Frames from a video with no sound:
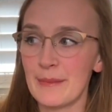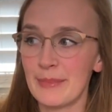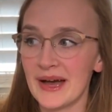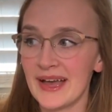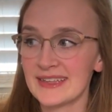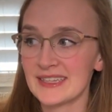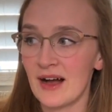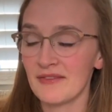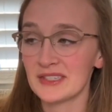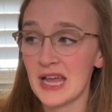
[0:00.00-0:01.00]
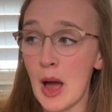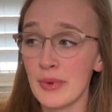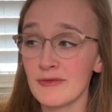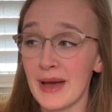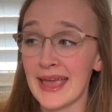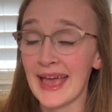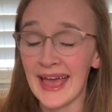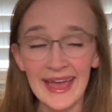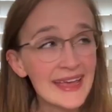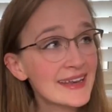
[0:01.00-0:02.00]
But off the top of my
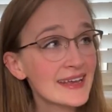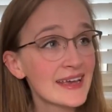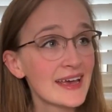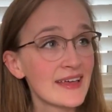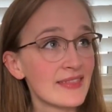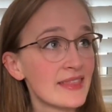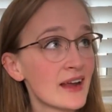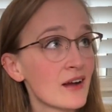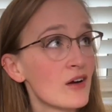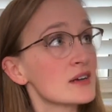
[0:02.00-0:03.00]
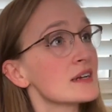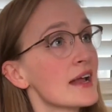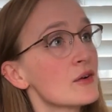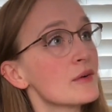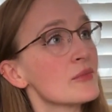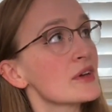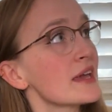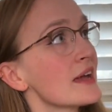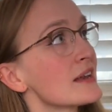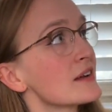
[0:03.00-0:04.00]
head, there are, I'm
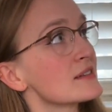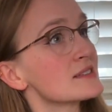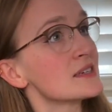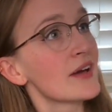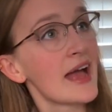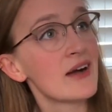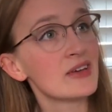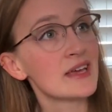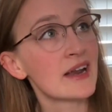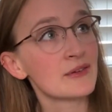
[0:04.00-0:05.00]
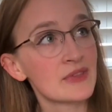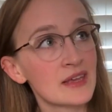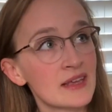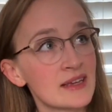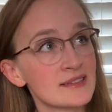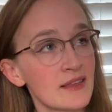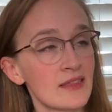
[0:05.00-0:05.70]
looking in here to see if I have it, and I don't think it is.